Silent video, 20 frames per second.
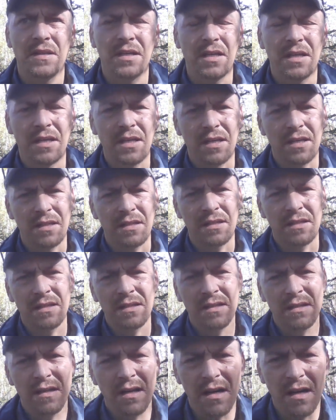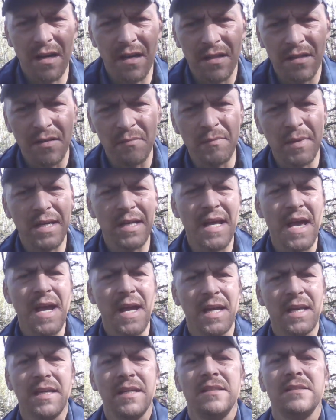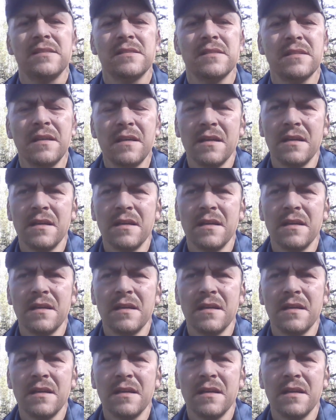in uh, the mid 80s